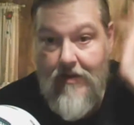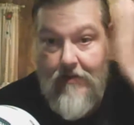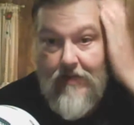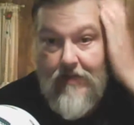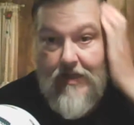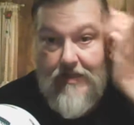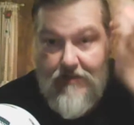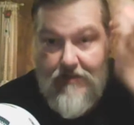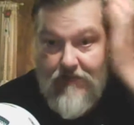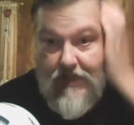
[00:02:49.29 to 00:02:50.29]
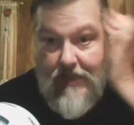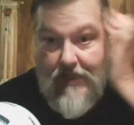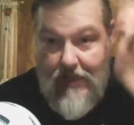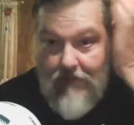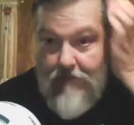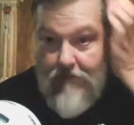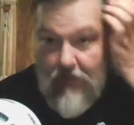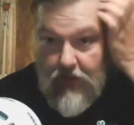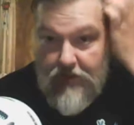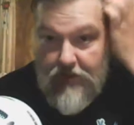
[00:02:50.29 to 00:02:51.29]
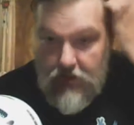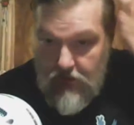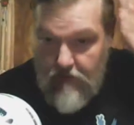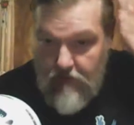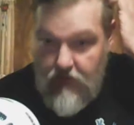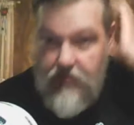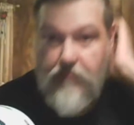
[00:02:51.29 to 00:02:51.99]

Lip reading: because of the election coverage.